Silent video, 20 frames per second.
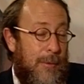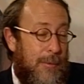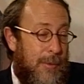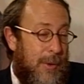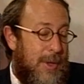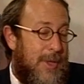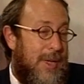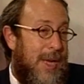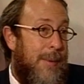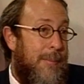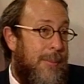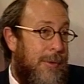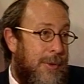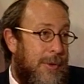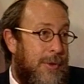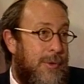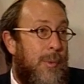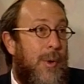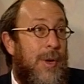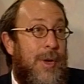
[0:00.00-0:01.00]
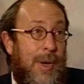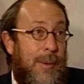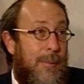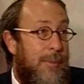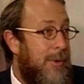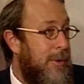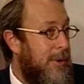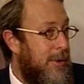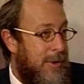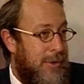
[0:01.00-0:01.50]
For example, there's one
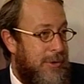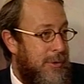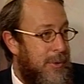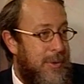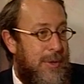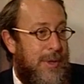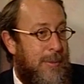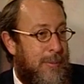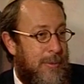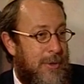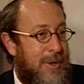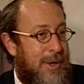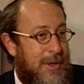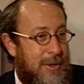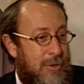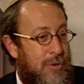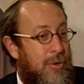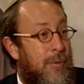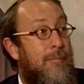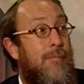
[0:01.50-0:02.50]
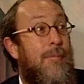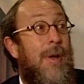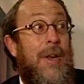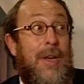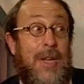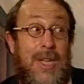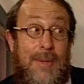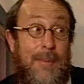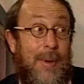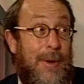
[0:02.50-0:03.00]
neighborhood in Jerusalem which has a
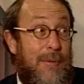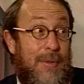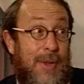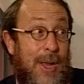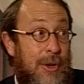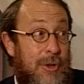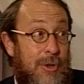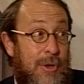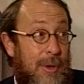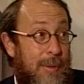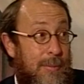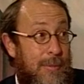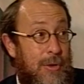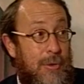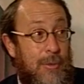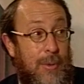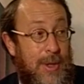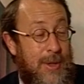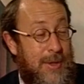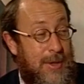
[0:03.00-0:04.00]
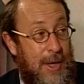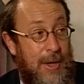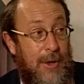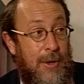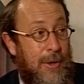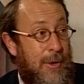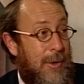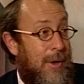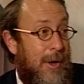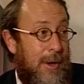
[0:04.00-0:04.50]
tremendous amount of tension between
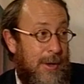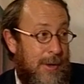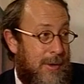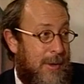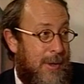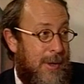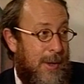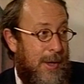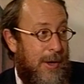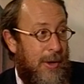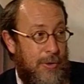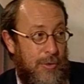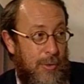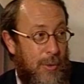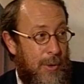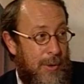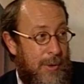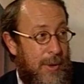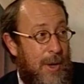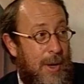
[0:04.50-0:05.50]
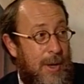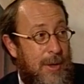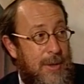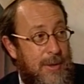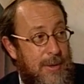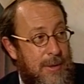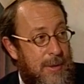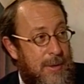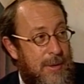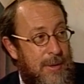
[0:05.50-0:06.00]
secular and
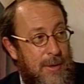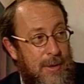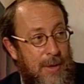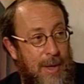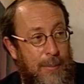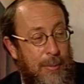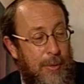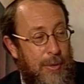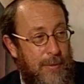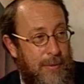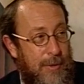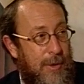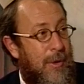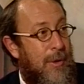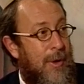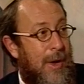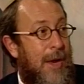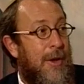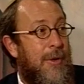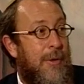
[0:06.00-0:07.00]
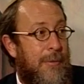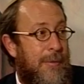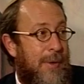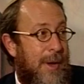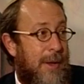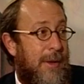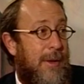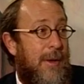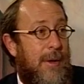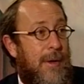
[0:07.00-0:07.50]
ultra-Orthodox, the neighborhood of Kiryat
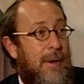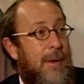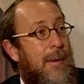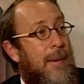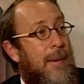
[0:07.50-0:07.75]
Yovel.